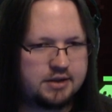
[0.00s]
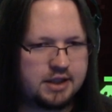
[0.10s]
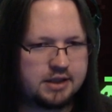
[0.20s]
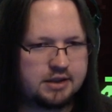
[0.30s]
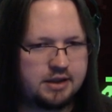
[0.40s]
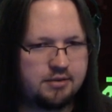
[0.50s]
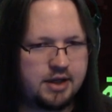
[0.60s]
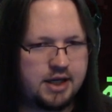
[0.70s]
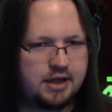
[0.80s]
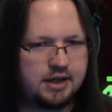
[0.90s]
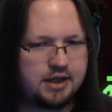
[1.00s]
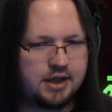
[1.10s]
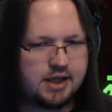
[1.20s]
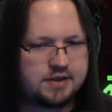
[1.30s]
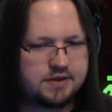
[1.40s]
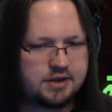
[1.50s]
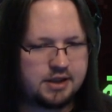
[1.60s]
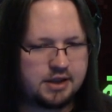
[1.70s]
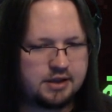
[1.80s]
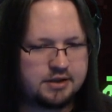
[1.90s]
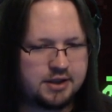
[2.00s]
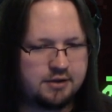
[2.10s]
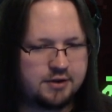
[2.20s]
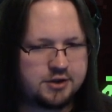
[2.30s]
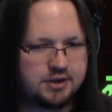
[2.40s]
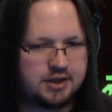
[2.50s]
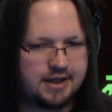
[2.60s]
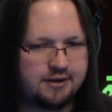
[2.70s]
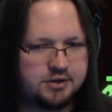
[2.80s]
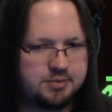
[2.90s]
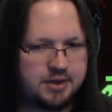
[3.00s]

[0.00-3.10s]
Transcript: Technically, we had an NES and like a television in the house,